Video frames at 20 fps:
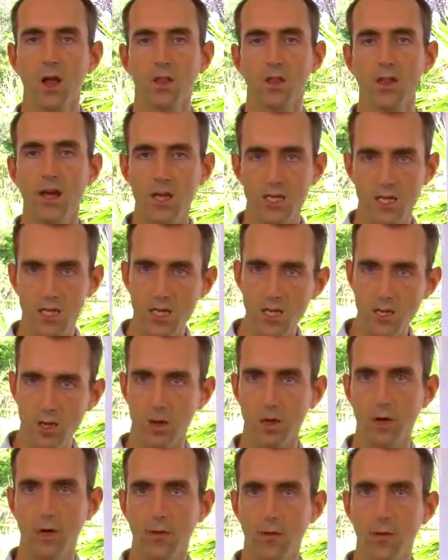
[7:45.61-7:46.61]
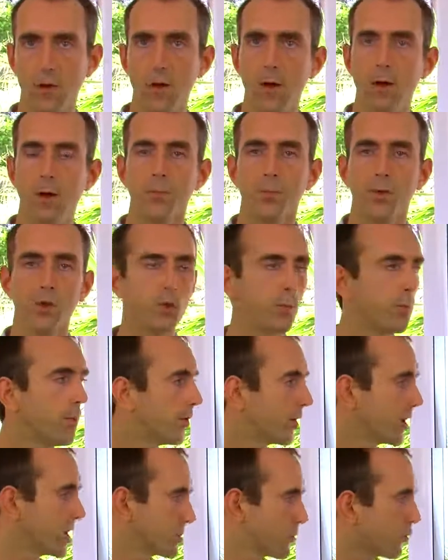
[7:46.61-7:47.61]
that's a sign that your
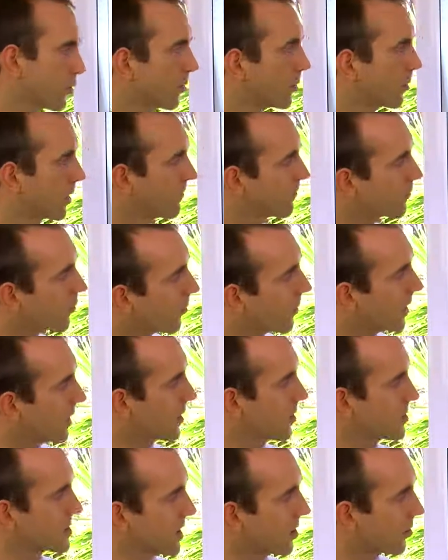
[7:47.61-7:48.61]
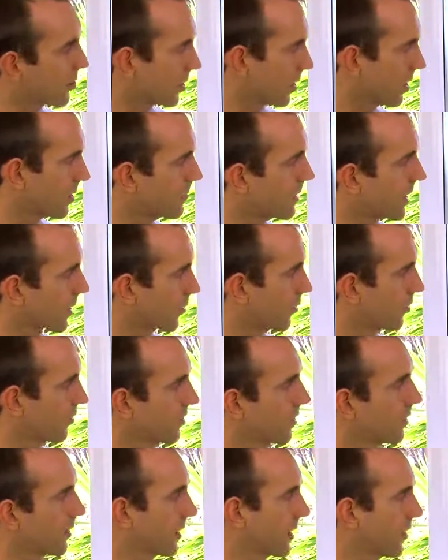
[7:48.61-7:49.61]
body is probably robbing those alkaline minerals
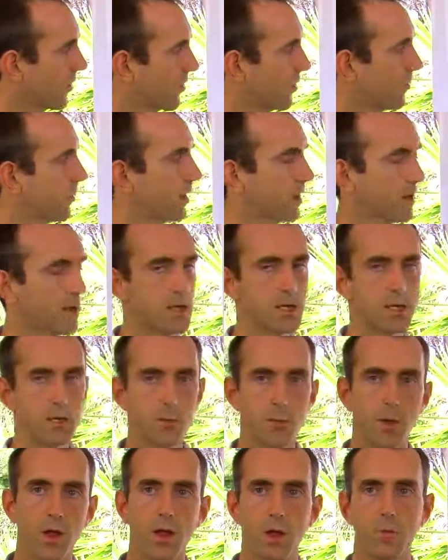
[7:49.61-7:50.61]
like calcium, magnesium,